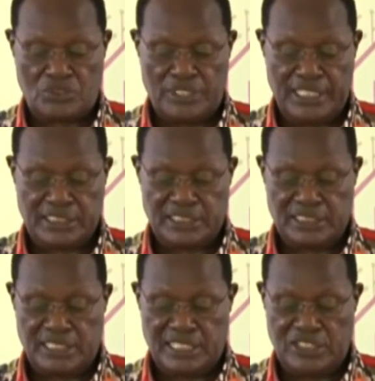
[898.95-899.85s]

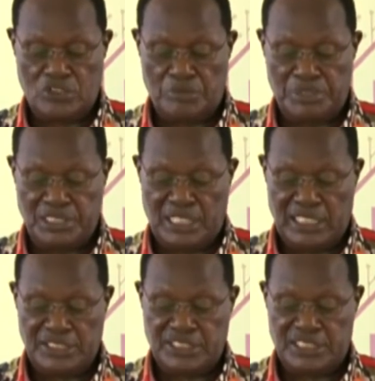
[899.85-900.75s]
connecting the Nairobi
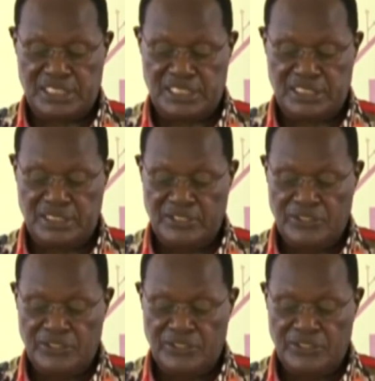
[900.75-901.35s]
ICD